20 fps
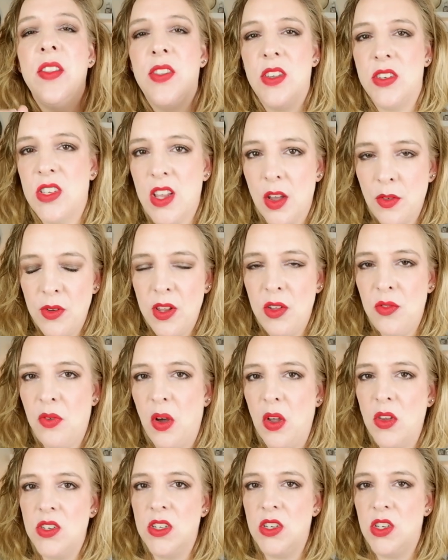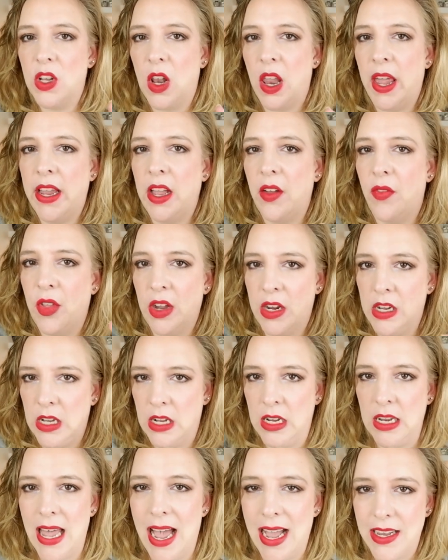This definitely falls into like the
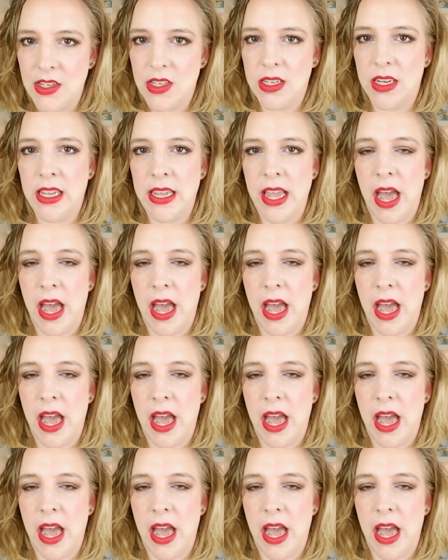classic